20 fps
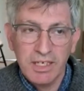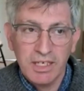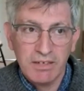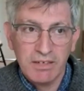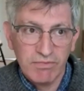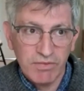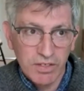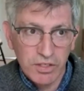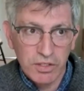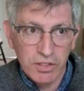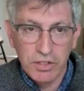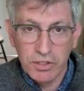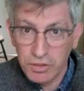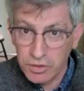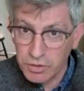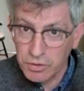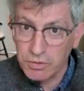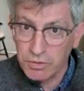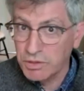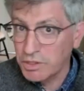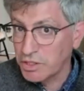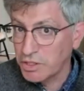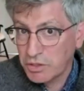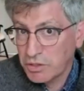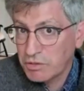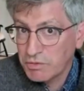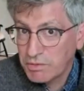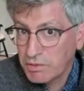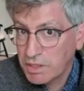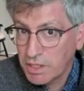and visitors who just
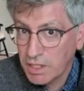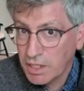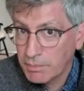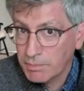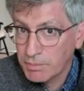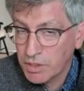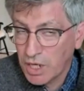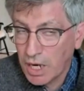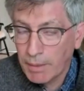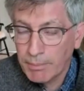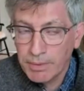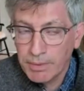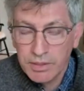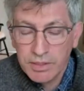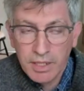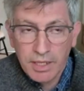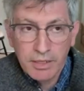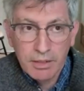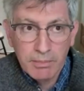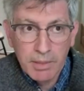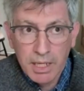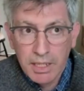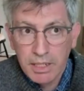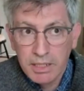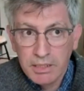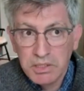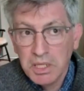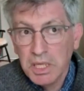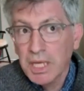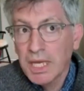sort of set up shop inside our
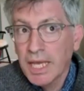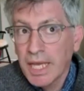bodies.